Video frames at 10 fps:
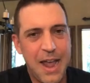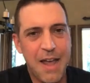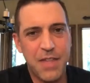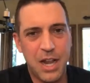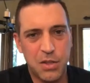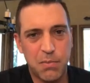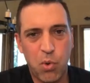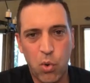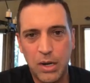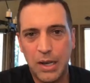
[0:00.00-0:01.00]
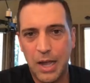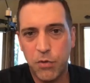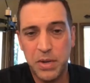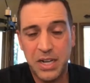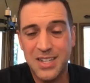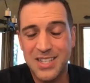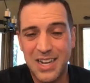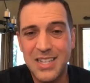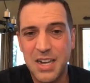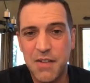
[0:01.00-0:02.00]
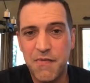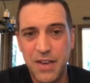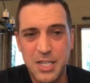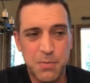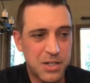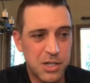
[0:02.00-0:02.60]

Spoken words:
have that at the board level, because it is an investment.